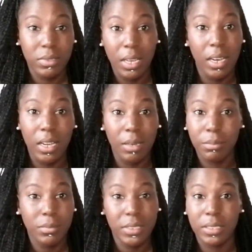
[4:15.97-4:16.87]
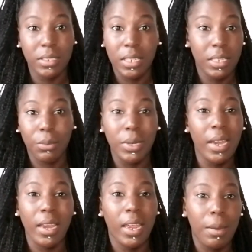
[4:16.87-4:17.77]
time is something that we
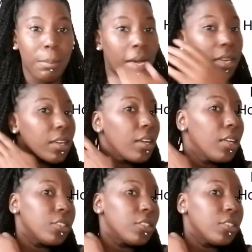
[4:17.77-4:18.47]
ain't getting back.